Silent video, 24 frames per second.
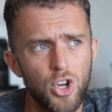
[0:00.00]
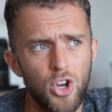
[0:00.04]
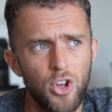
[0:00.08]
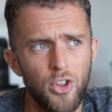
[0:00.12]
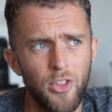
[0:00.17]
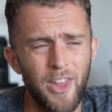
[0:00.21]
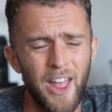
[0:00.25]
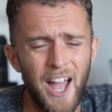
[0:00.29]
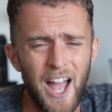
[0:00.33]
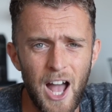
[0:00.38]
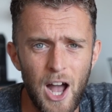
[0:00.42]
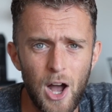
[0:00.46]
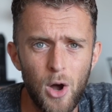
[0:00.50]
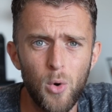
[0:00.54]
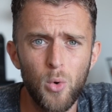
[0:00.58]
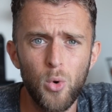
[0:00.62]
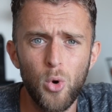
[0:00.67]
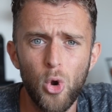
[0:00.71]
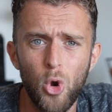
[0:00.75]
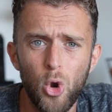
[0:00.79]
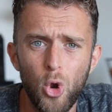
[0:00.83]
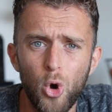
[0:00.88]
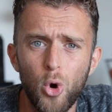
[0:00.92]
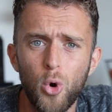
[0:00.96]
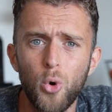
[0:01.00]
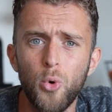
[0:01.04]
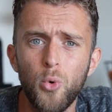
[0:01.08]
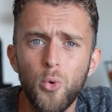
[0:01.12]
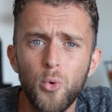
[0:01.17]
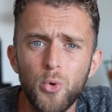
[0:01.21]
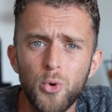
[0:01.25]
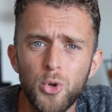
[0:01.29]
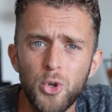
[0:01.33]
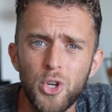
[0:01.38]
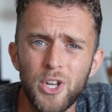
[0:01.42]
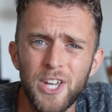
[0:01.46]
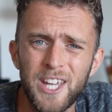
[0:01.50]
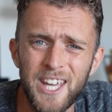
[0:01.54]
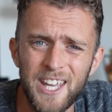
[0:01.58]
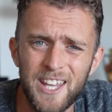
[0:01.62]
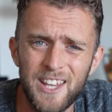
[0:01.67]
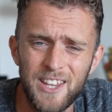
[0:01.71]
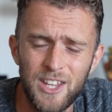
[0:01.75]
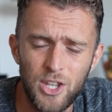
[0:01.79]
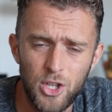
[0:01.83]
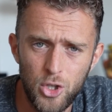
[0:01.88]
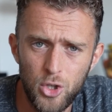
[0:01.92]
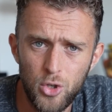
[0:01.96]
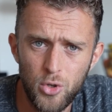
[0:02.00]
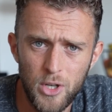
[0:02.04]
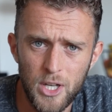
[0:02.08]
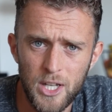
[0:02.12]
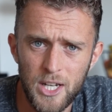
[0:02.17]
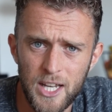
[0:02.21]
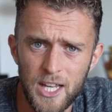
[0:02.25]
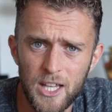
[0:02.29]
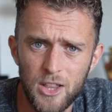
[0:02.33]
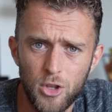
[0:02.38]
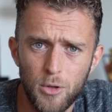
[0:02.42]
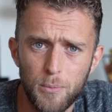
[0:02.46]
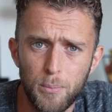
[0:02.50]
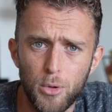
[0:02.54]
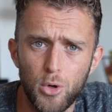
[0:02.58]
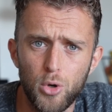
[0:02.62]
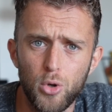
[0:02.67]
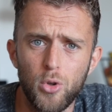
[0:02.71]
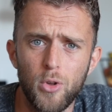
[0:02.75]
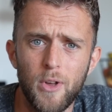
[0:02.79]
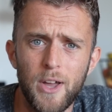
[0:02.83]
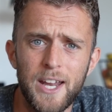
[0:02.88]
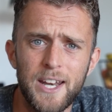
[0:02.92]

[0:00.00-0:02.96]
on how low you can get the ball.